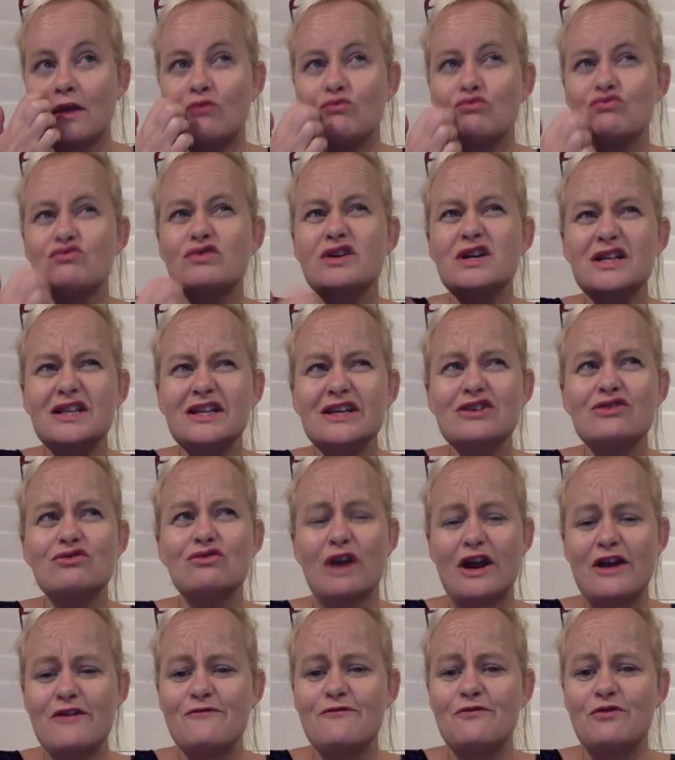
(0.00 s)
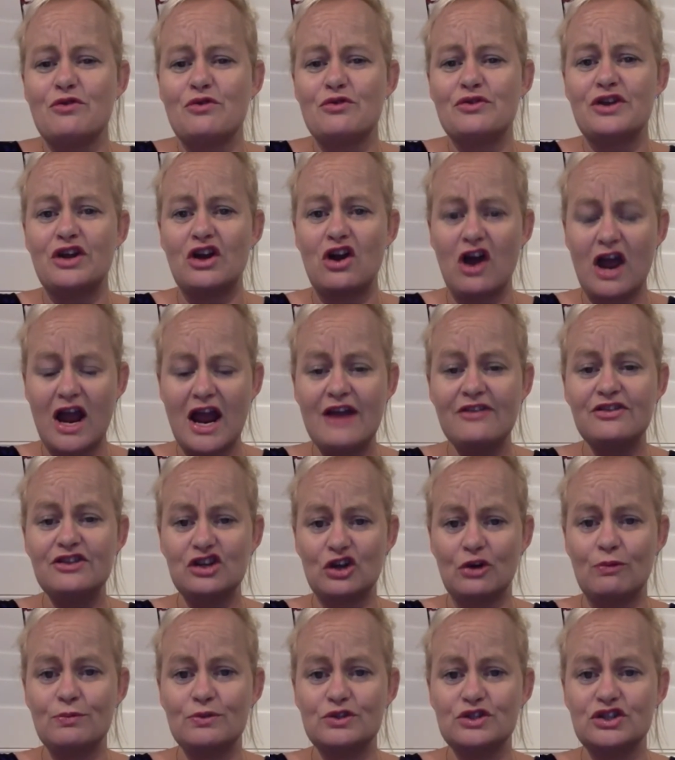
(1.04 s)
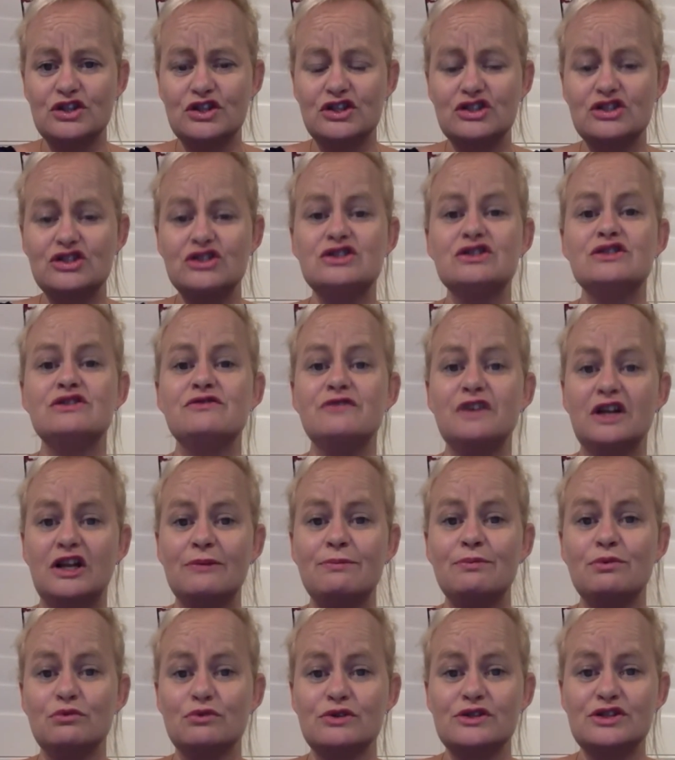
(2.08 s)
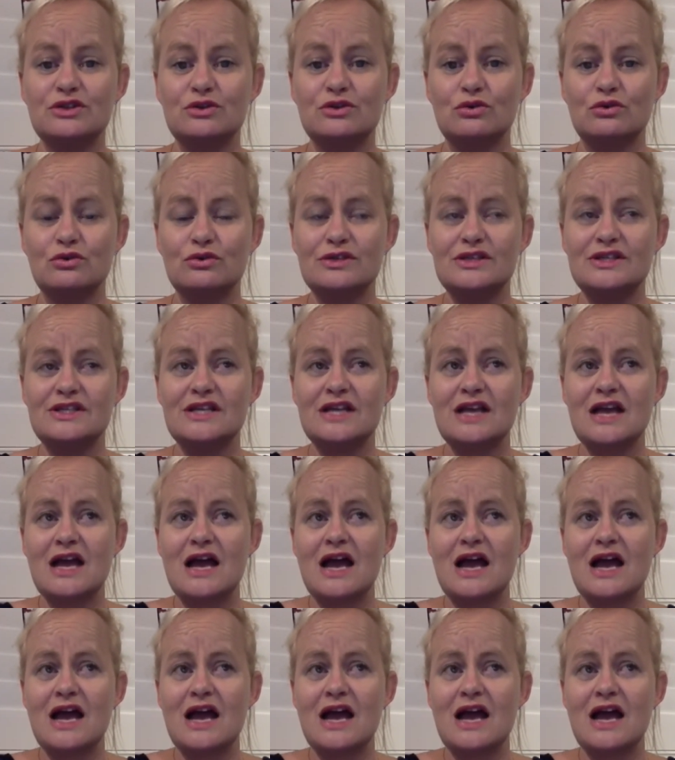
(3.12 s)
really grateful that I had the opportunity to develop a resource